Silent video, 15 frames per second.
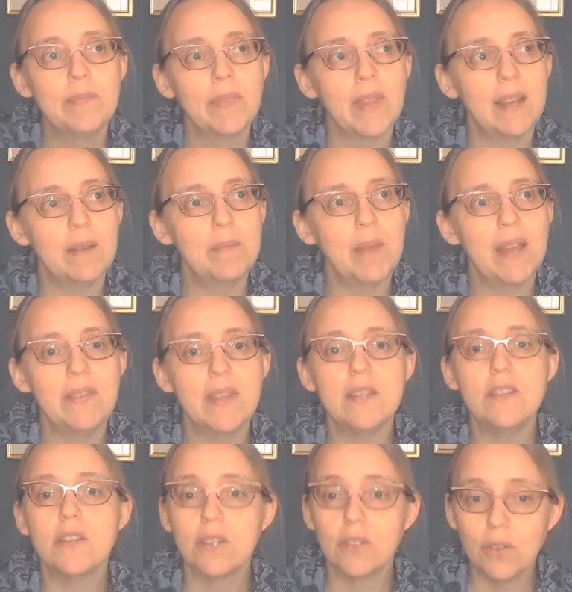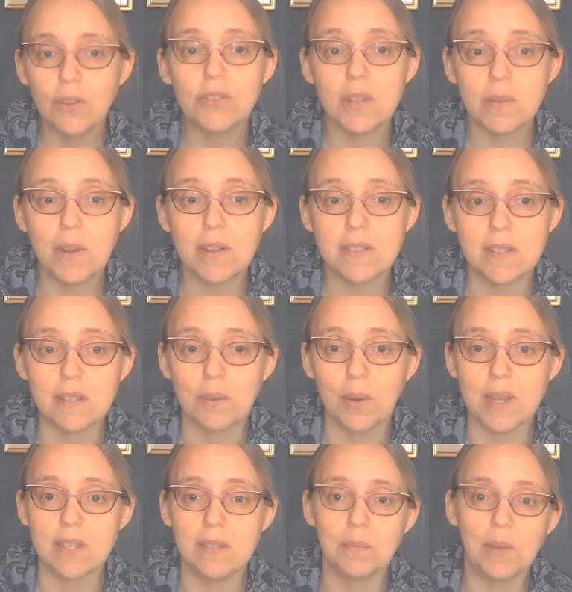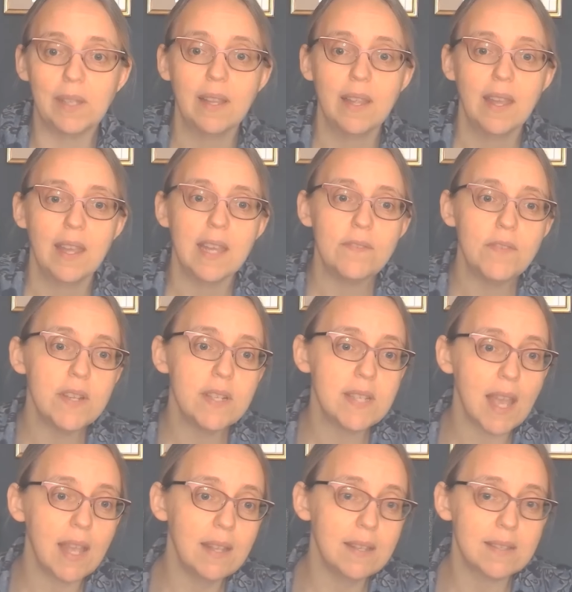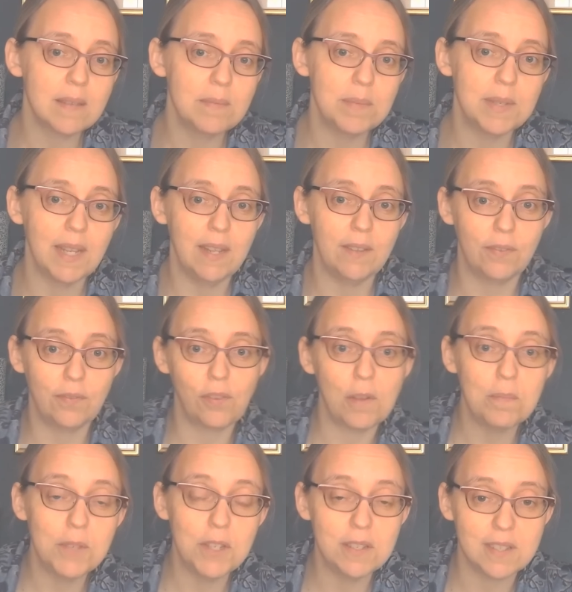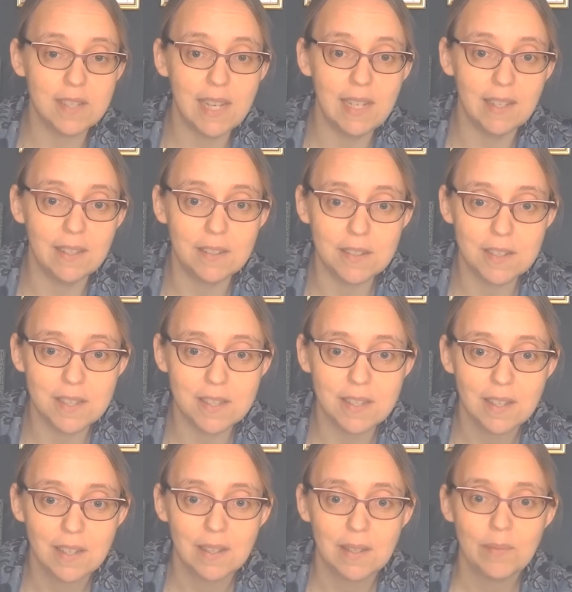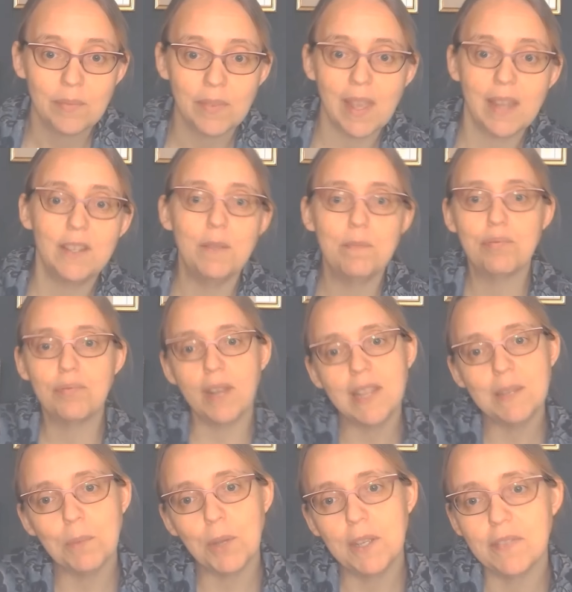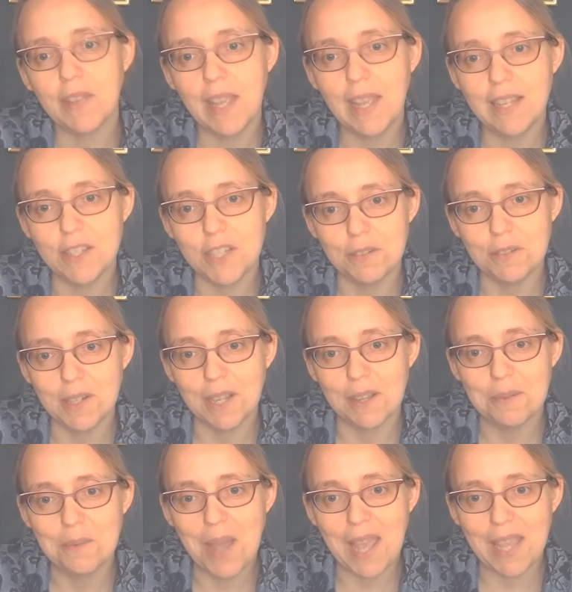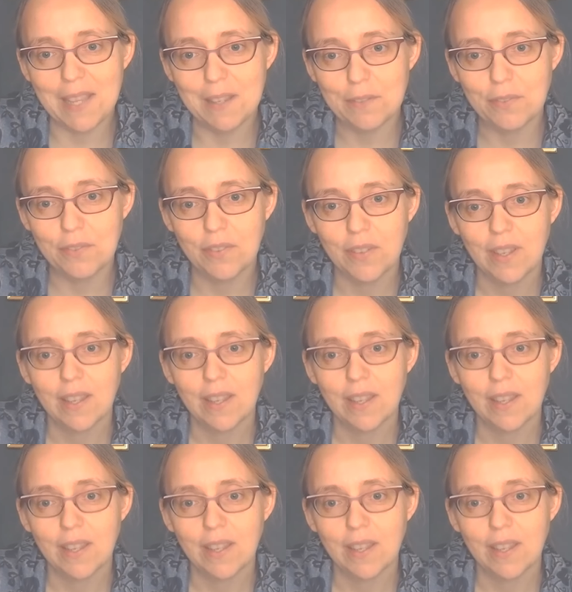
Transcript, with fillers: Um, and then you could also answer the question well, if you take somebody from New Zealand and you bring them over here during a wave, mm -hmm.